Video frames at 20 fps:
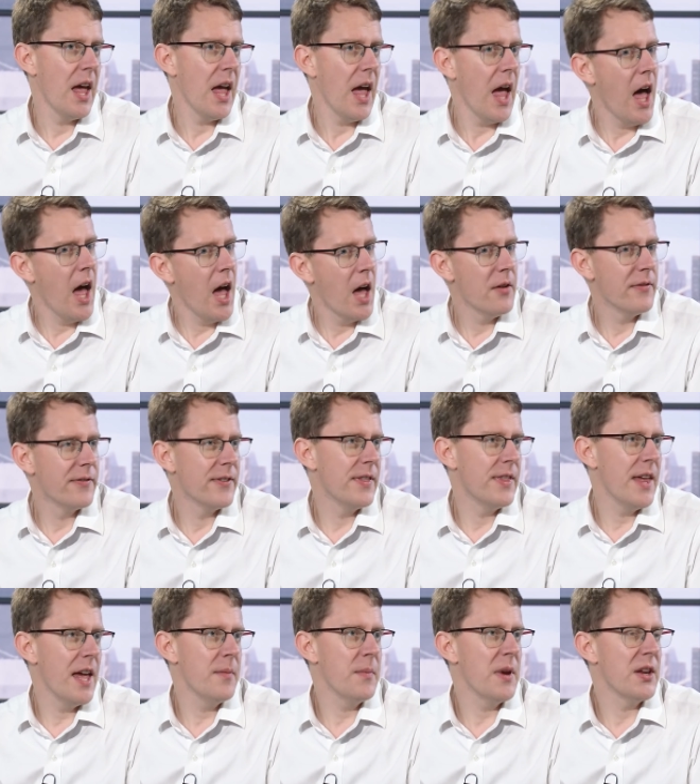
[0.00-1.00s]
Uh, for
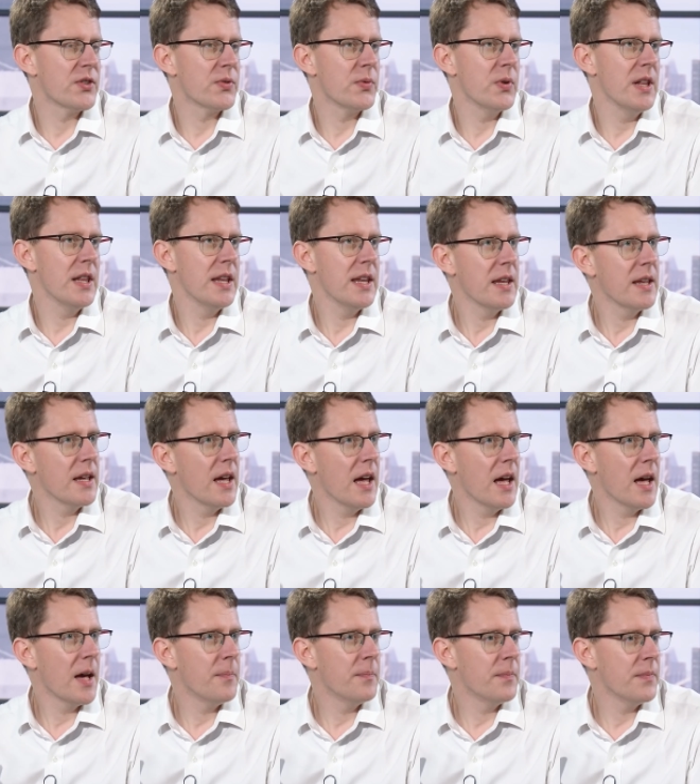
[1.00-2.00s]
them, it's really,
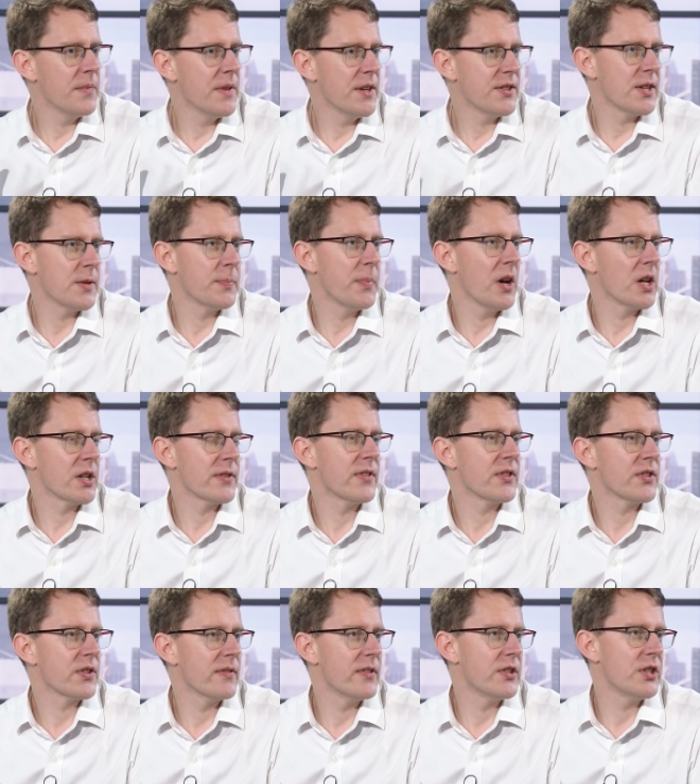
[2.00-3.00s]
um, this is part of a
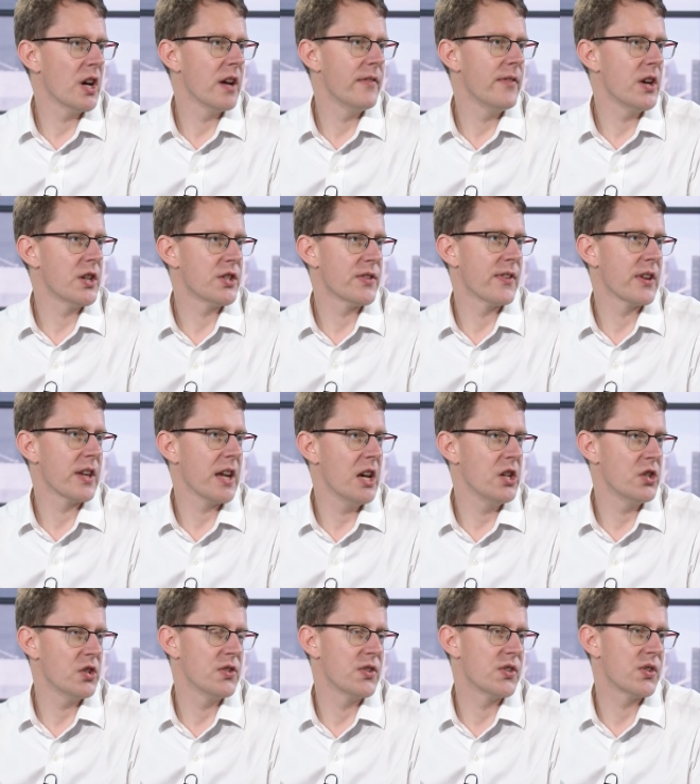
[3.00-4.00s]
sort of a
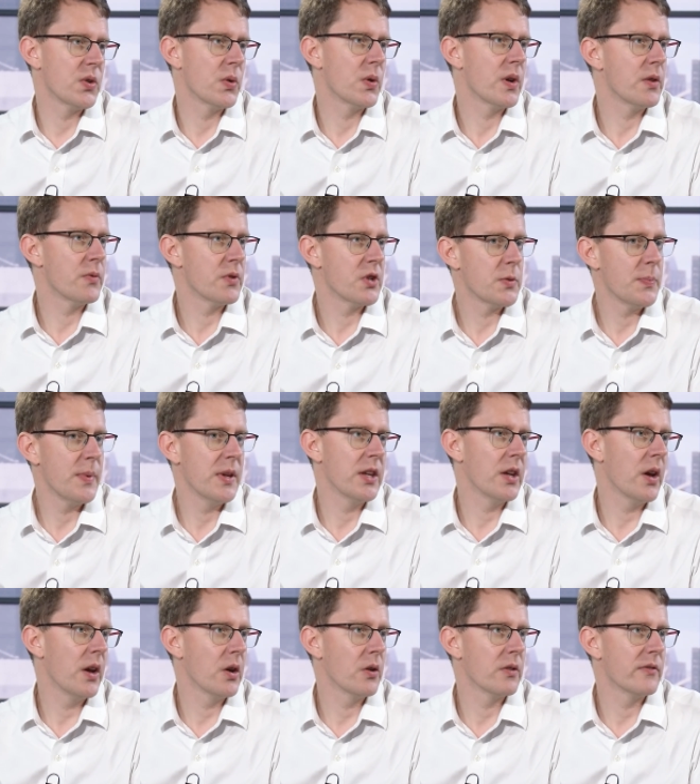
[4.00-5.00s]
diversification story which has been
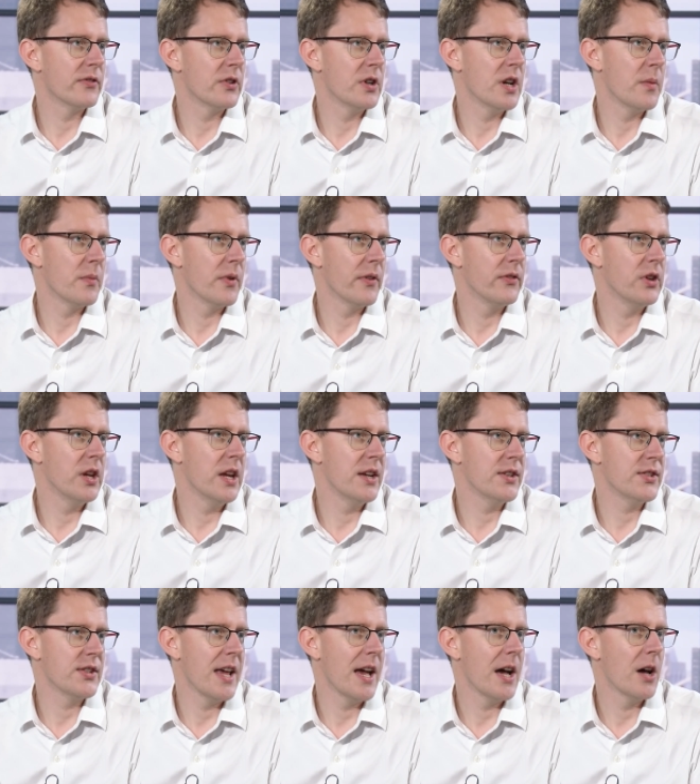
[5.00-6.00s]
going on for a number of
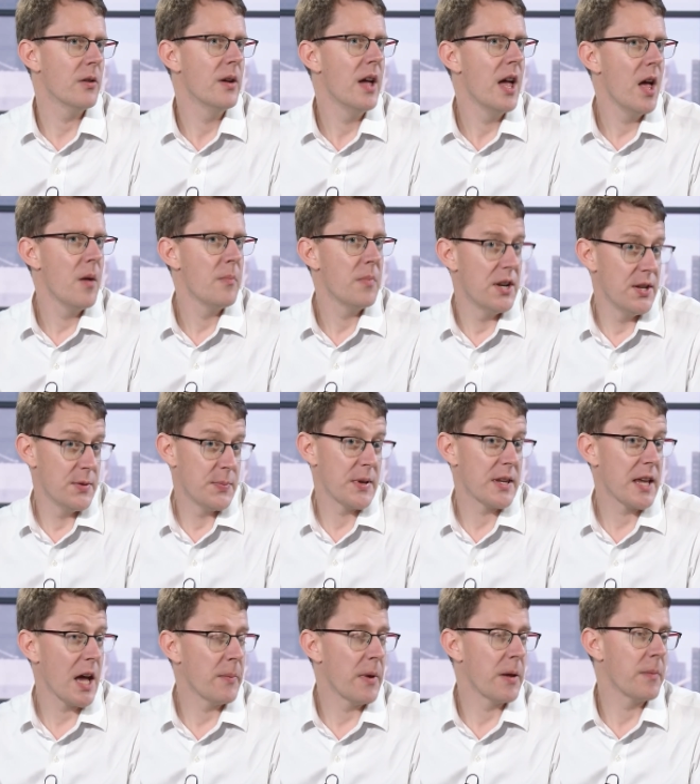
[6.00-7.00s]
years now, but is
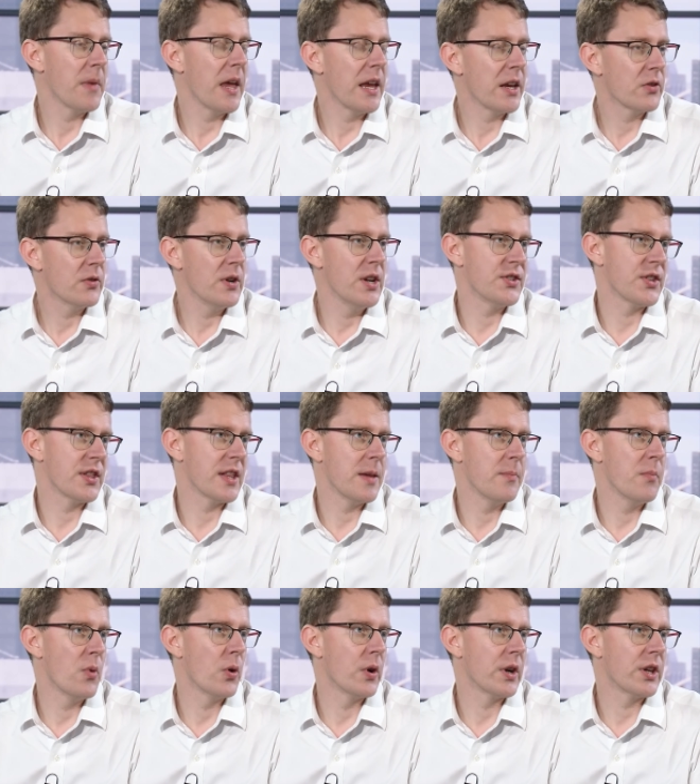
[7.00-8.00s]
becoming increasingly
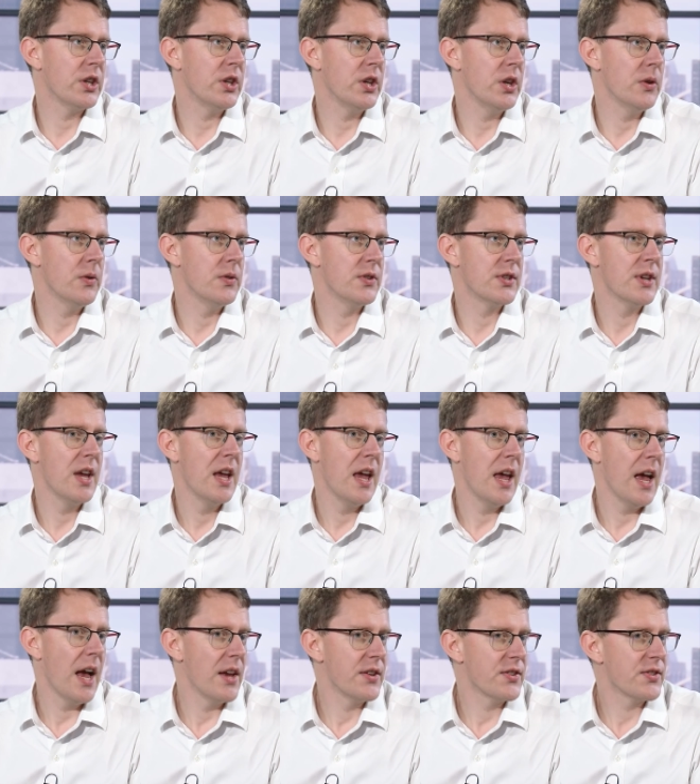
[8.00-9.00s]
more acute
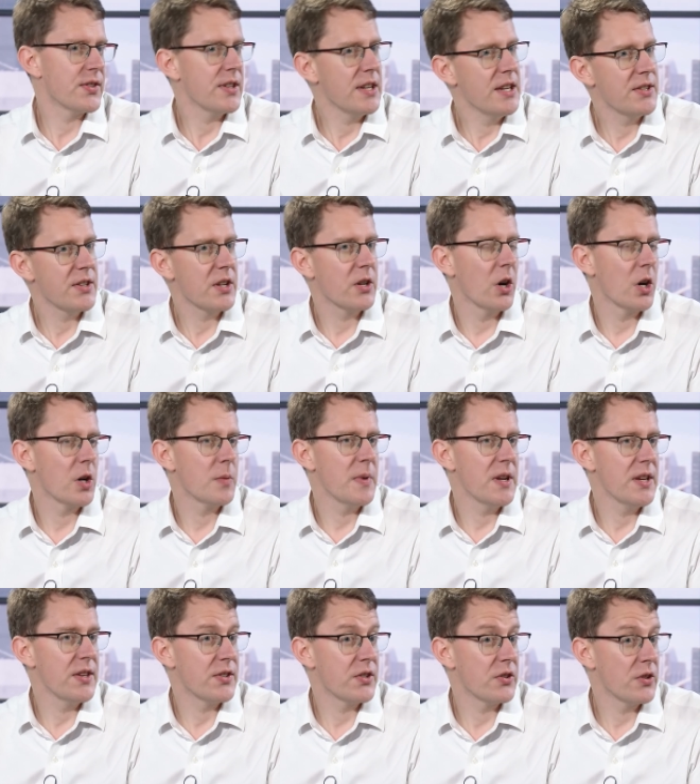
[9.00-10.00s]
as these
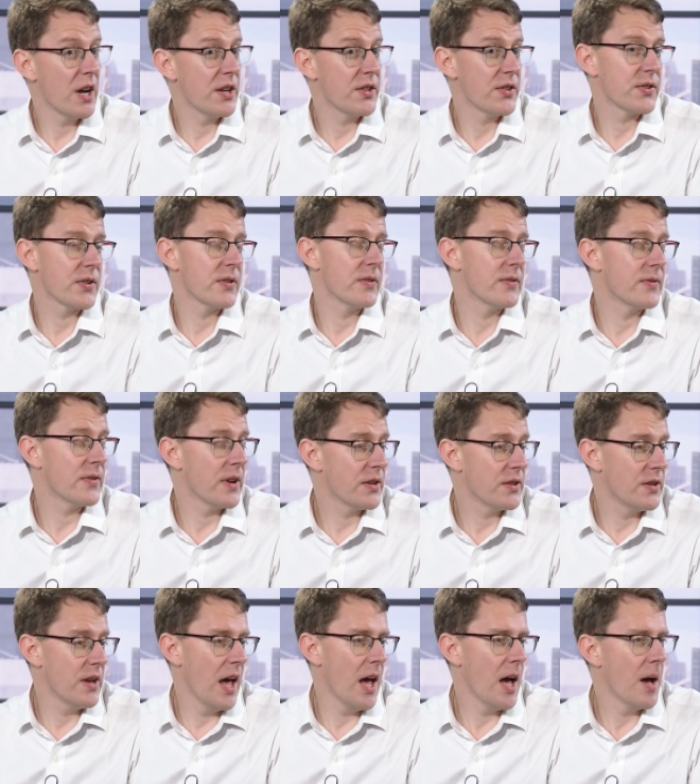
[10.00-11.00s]
economies try to sort of
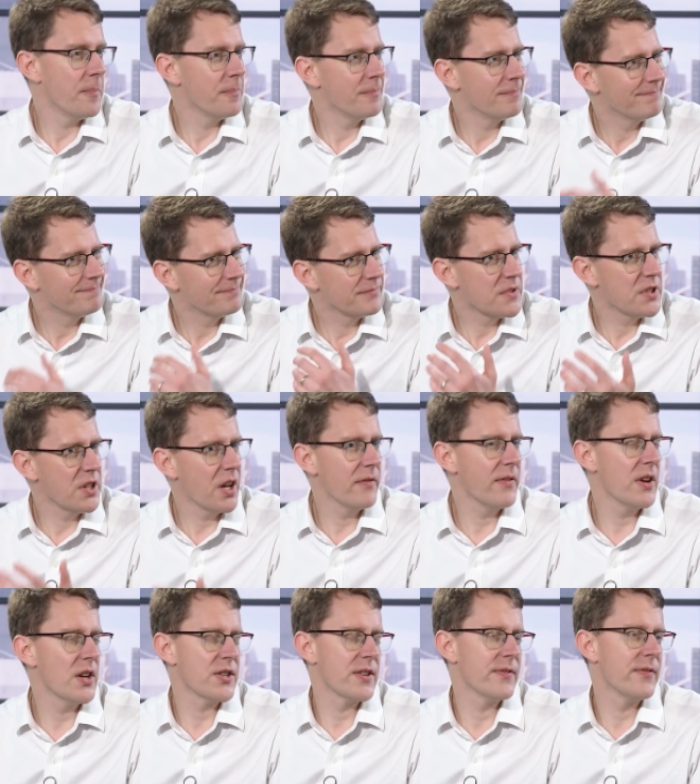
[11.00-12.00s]
um,
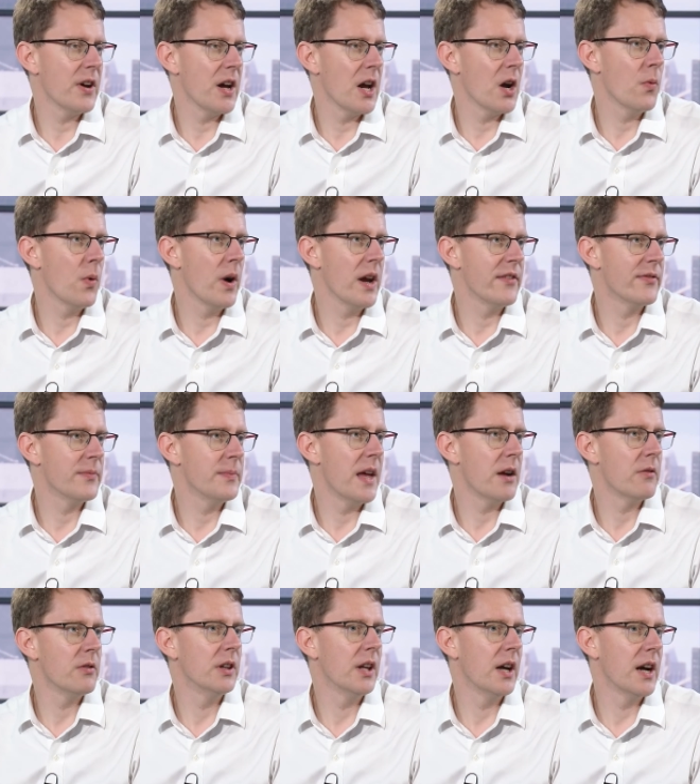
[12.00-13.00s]
diversify away from their
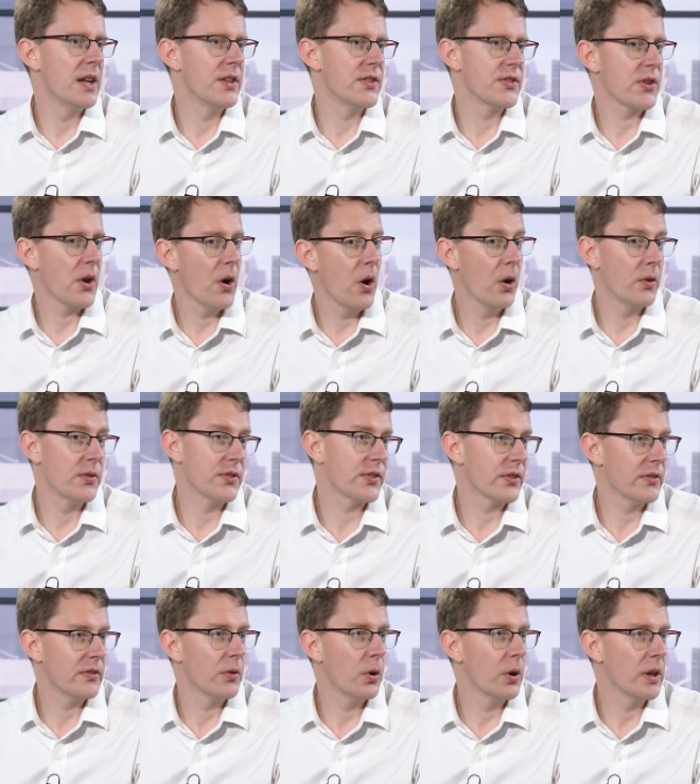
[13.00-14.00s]
reliance on
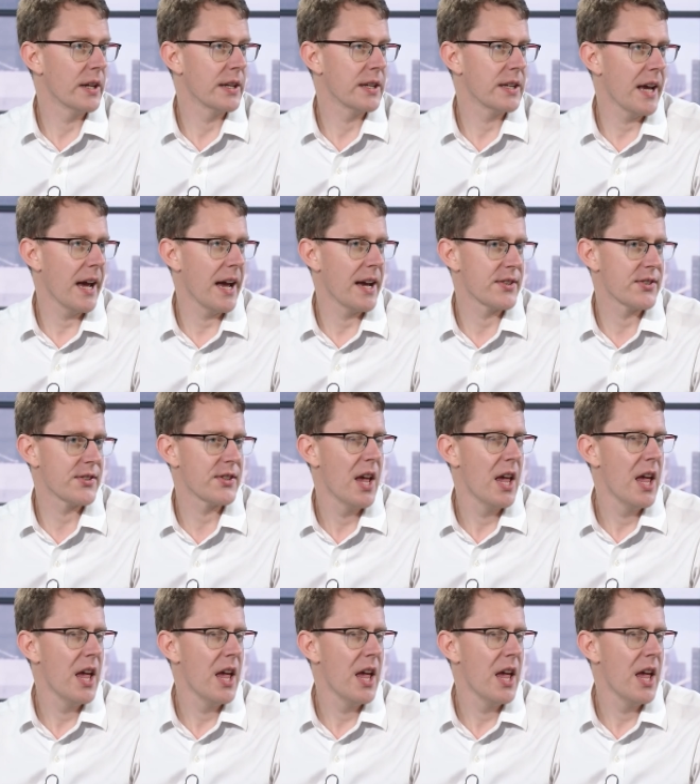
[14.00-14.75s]
sort of oil and gas.